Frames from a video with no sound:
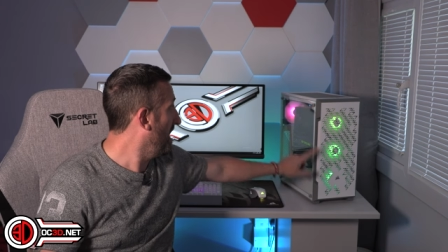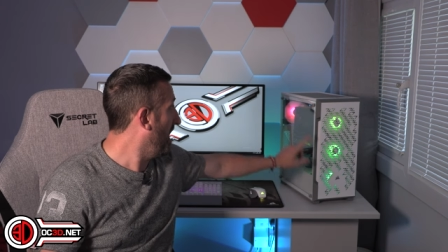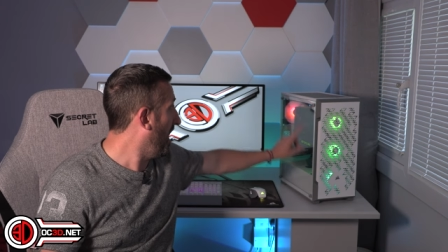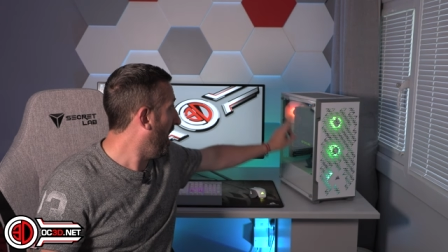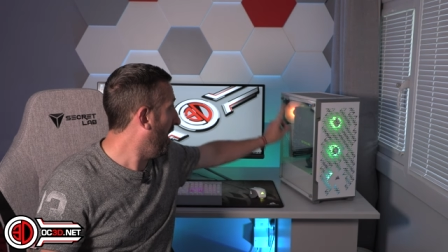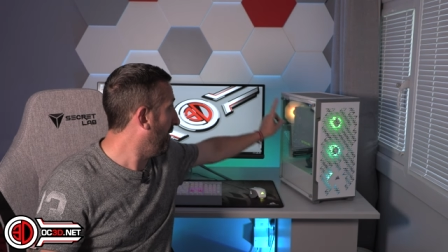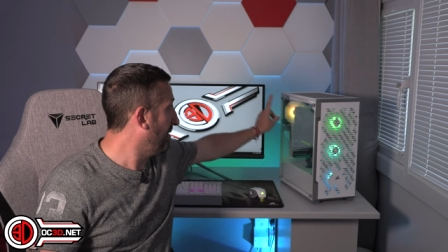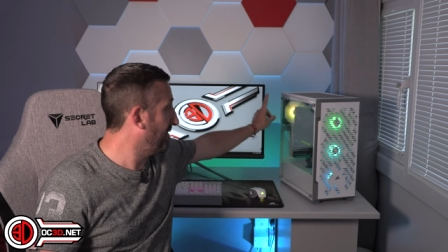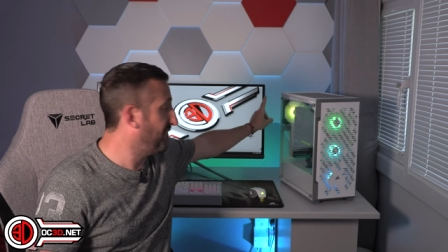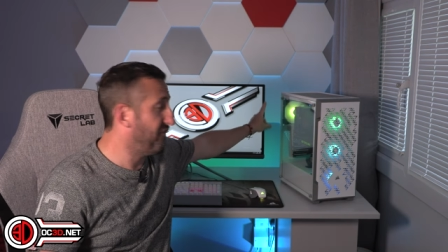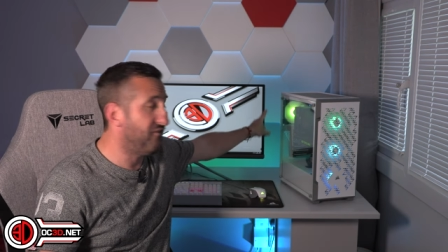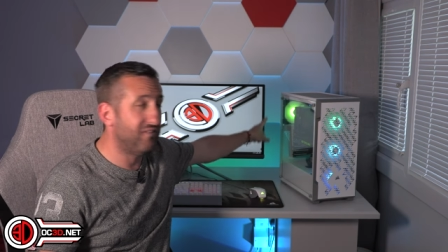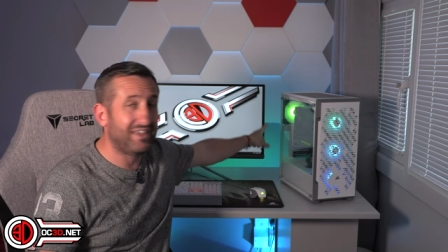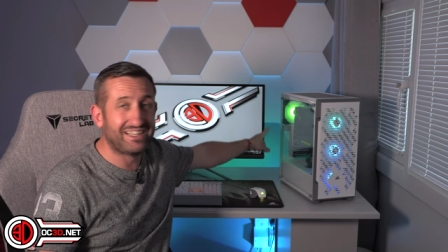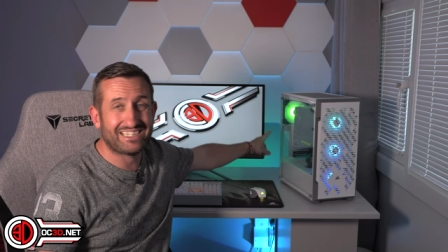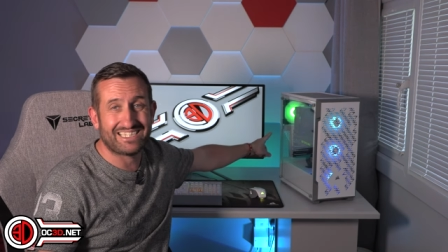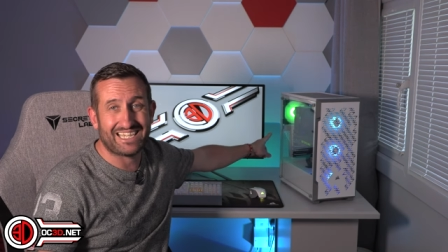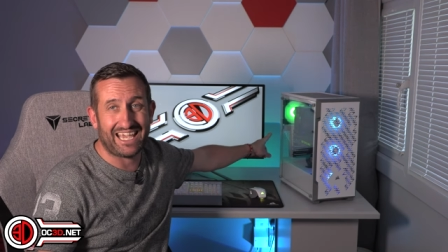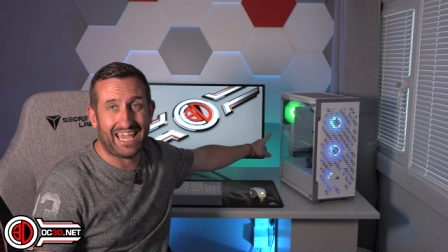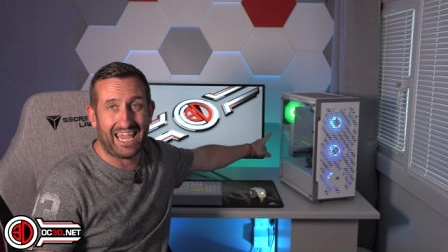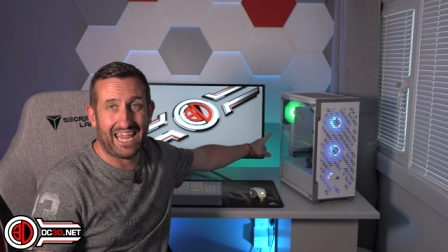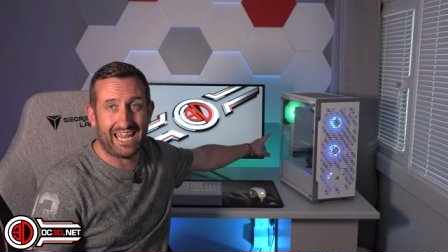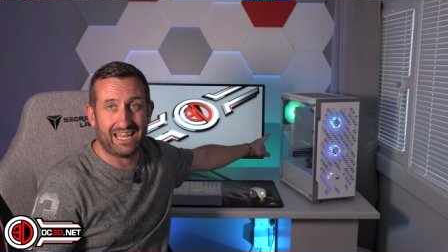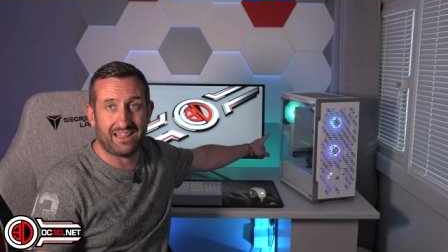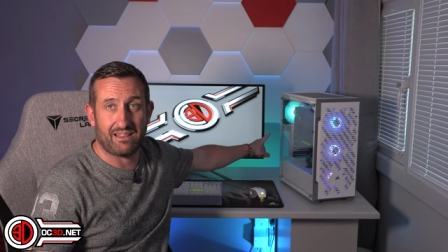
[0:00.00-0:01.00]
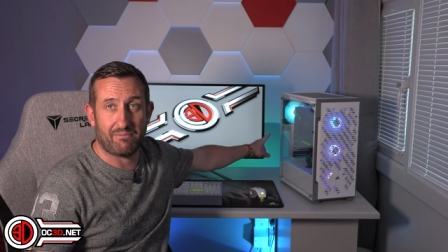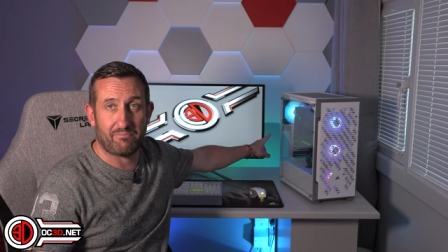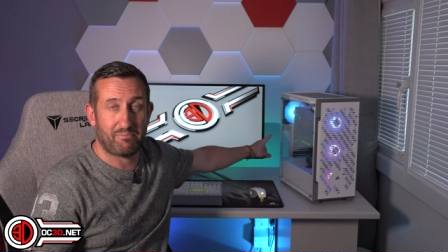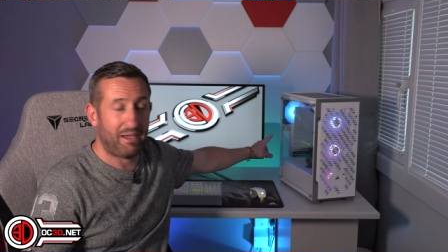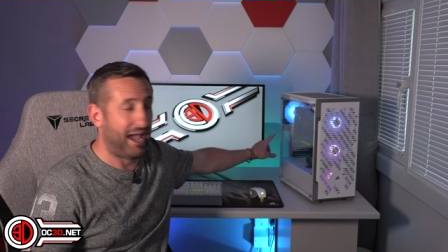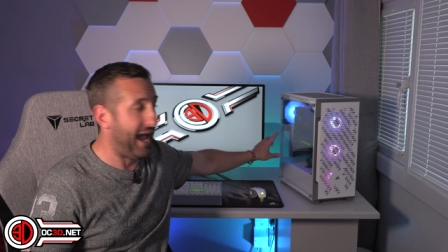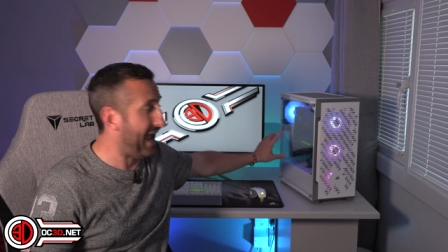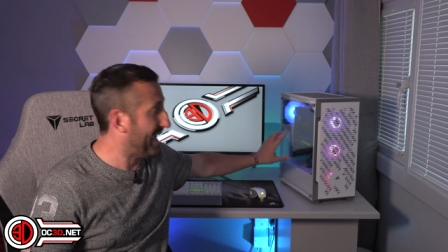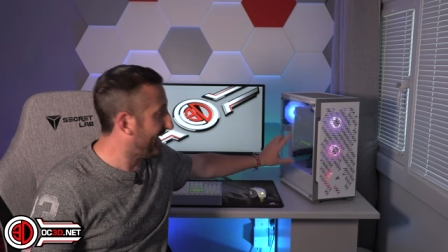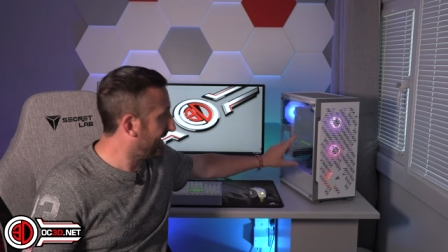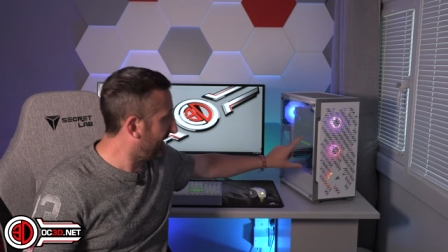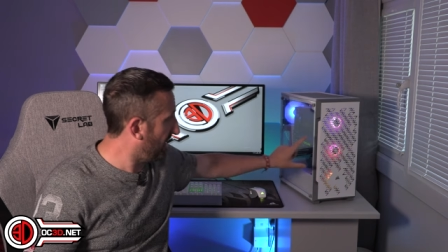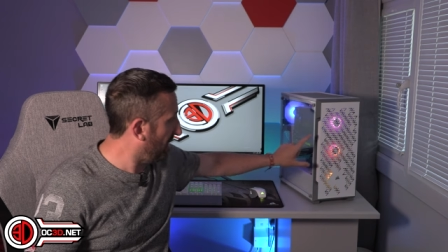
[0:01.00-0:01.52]
I would fit it in the
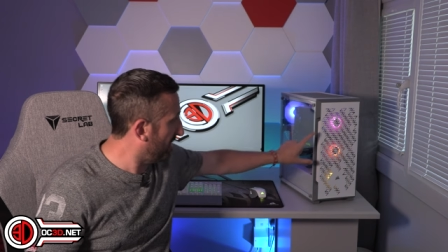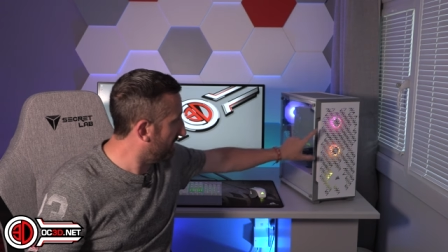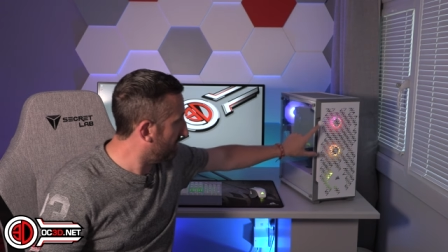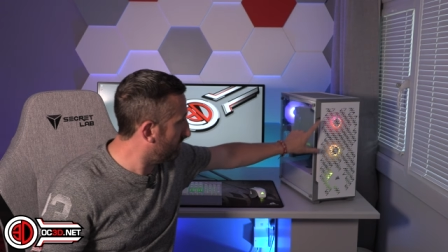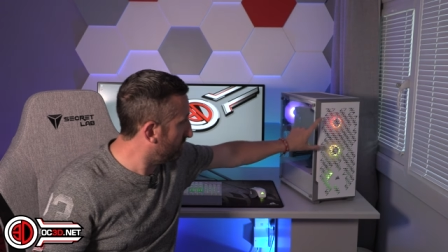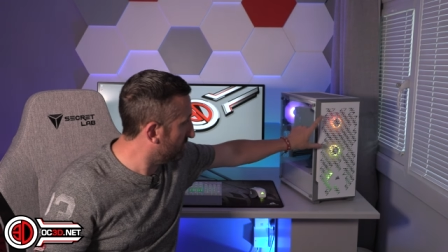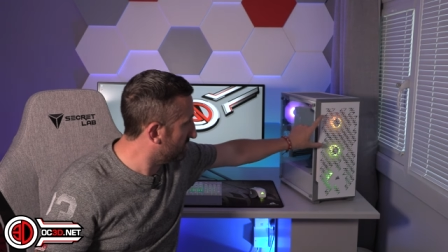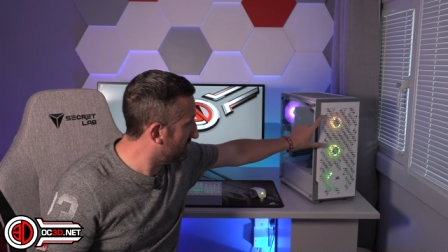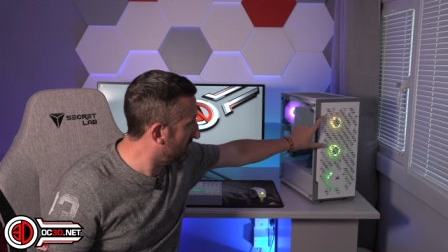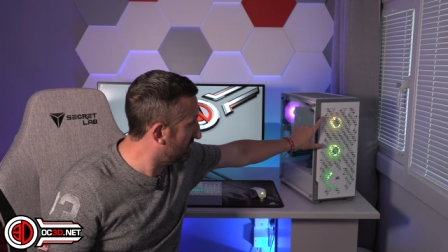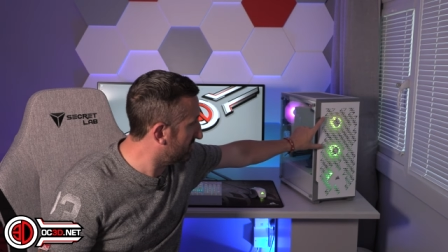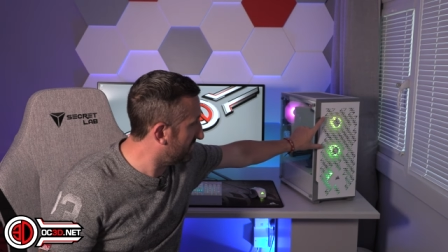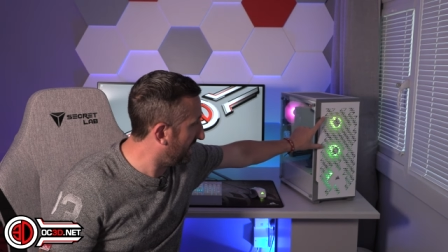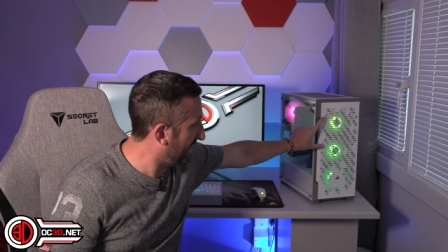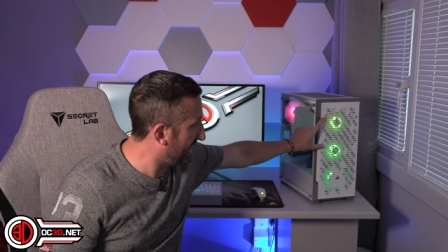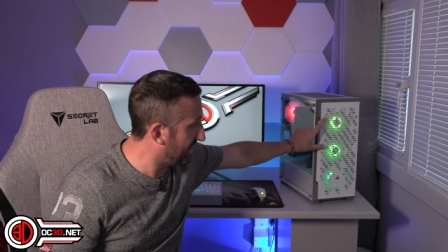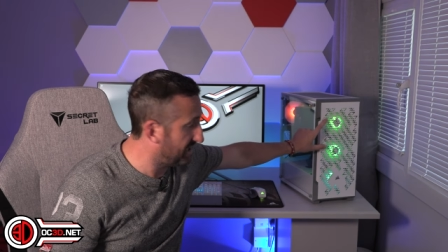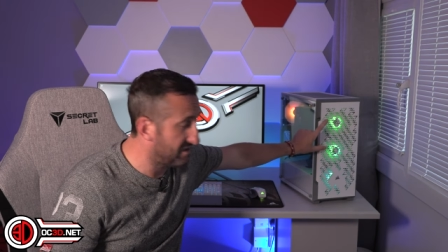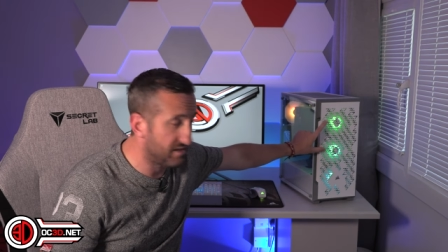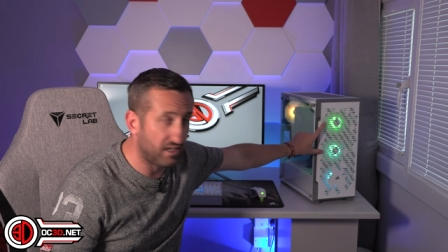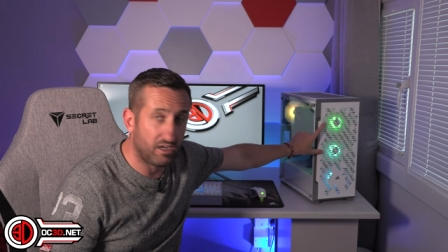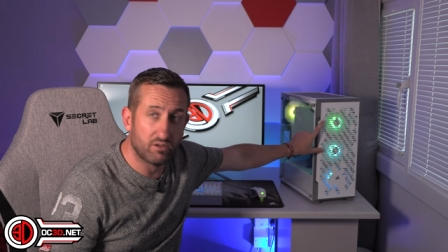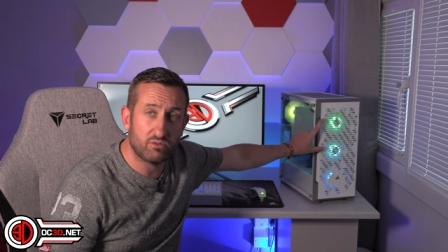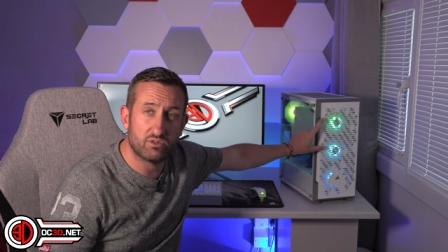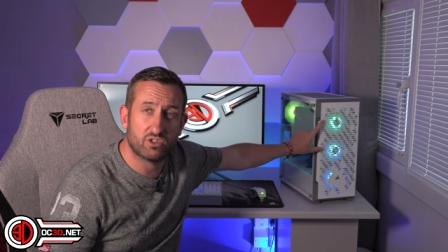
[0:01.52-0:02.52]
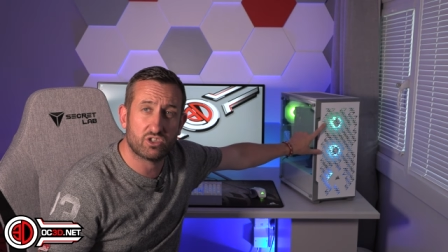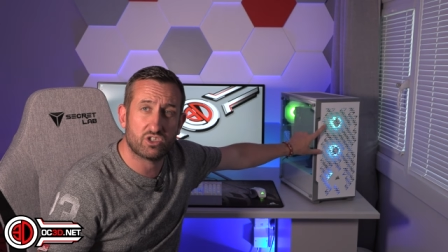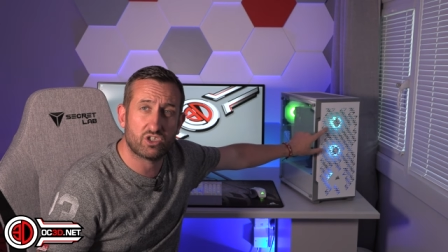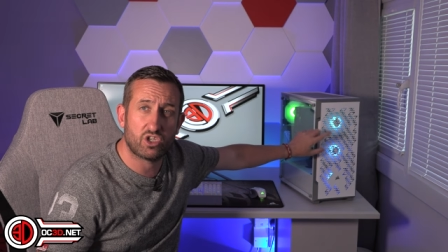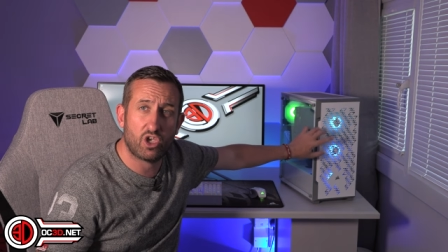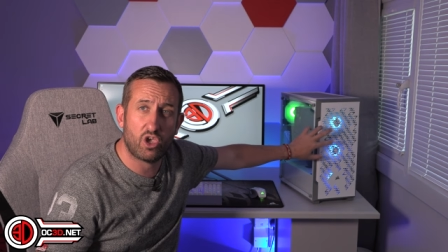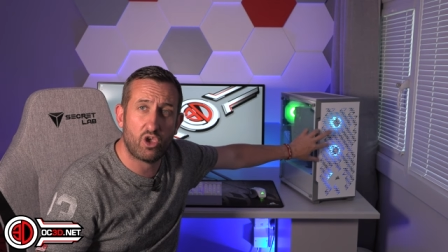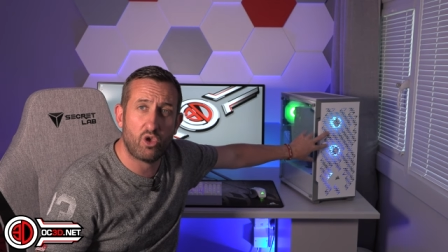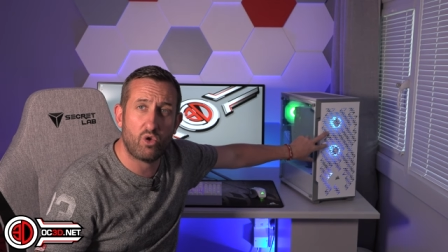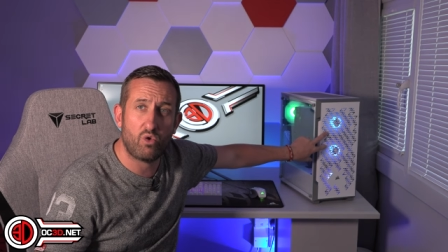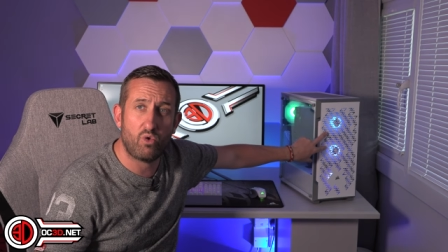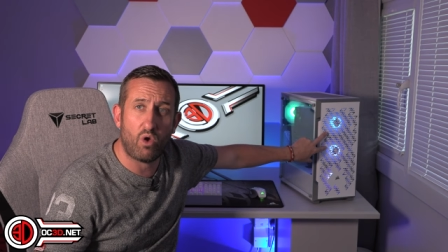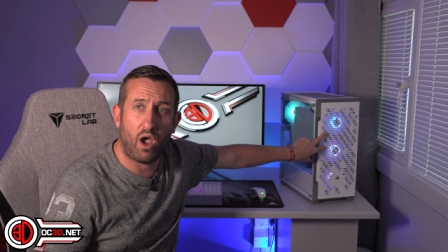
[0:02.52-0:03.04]
back. I'd also take those
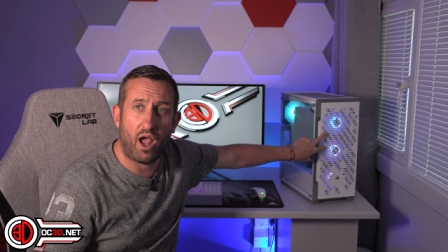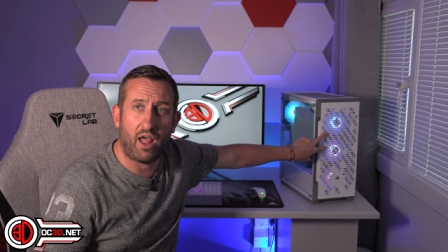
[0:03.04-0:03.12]
two